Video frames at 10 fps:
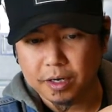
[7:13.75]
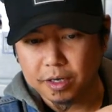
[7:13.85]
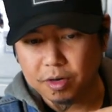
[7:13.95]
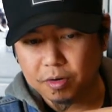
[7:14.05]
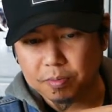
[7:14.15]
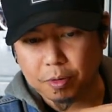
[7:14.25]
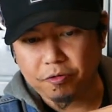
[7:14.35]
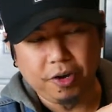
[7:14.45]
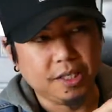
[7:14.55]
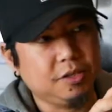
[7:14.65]
you know,
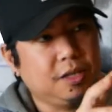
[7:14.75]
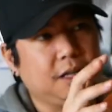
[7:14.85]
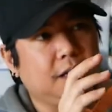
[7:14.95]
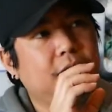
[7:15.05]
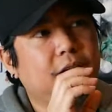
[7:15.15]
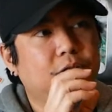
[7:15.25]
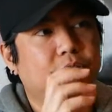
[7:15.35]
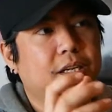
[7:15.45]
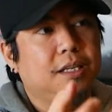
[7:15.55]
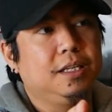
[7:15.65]
professional
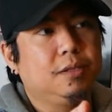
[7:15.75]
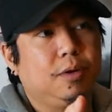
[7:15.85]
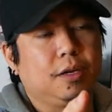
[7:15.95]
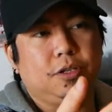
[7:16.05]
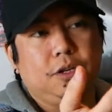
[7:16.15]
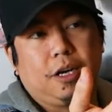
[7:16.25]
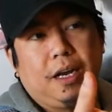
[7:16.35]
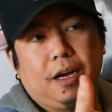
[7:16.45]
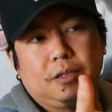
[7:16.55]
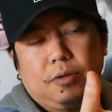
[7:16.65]
using this one, because you
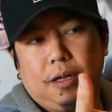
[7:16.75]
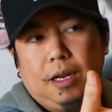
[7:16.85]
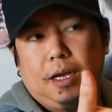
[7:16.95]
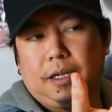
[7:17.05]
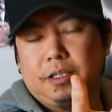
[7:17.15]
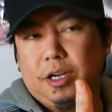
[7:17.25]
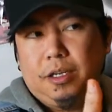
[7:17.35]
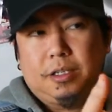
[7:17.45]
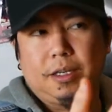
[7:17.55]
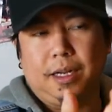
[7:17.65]
can actually like
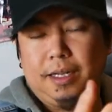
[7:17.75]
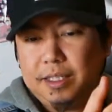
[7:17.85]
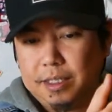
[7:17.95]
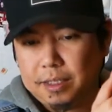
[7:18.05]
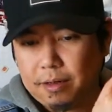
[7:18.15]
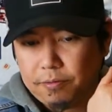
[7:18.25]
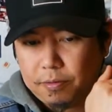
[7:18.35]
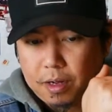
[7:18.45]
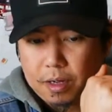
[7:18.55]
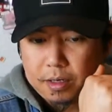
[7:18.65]
change the lenses if
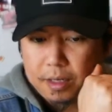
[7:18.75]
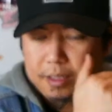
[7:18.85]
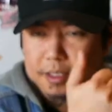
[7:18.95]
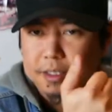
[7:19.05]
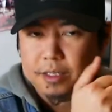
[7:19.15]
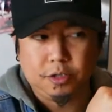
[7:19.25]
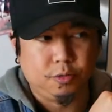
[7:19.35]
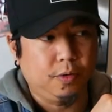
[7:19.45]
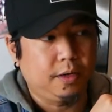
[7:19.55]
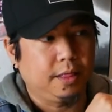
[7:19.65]
the lenses that
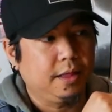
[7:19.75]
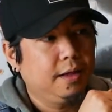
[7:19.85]
you want.